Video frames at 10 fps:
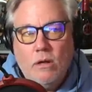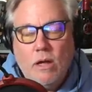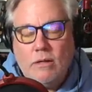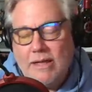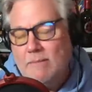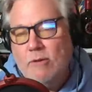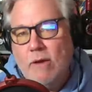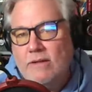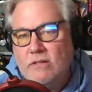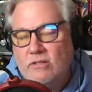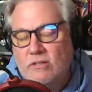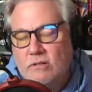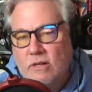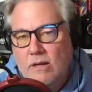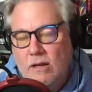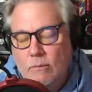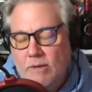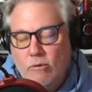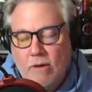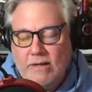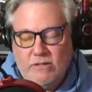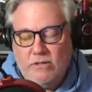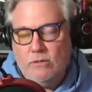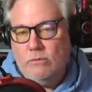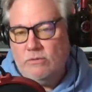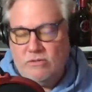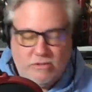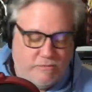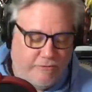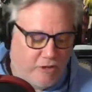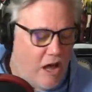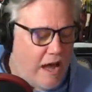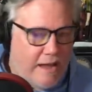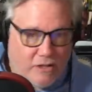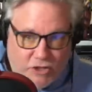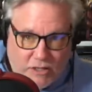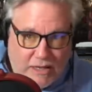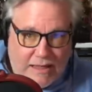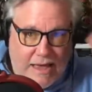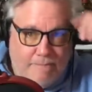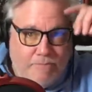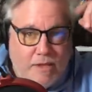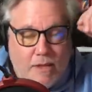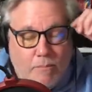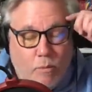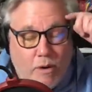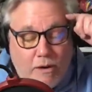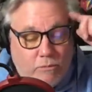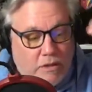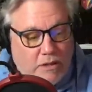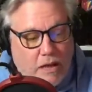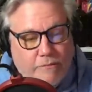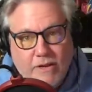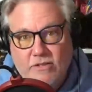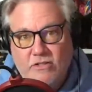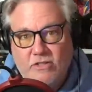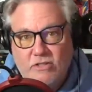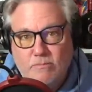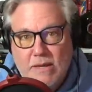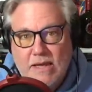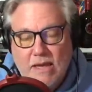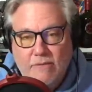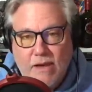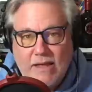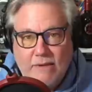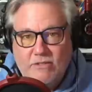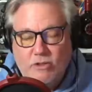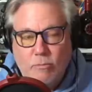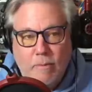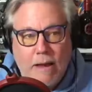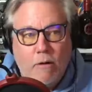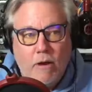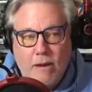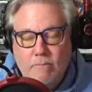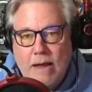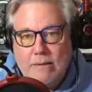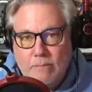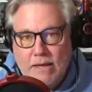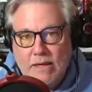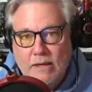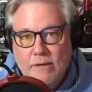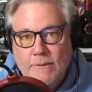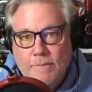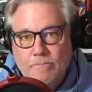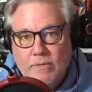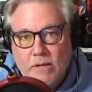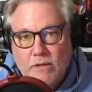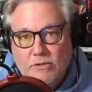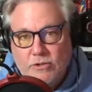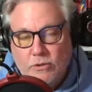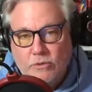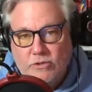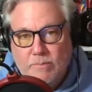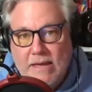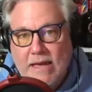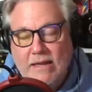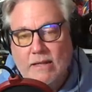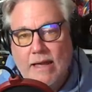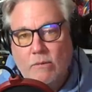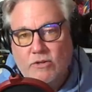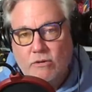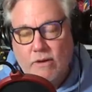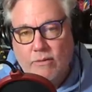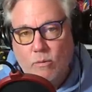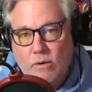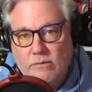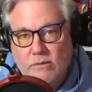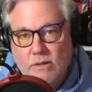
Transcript: it'd be great to, it would be great to fly and shit like that. But what I'd really love is to just speak. If I could have a superpower, it might be to speak any language around the world.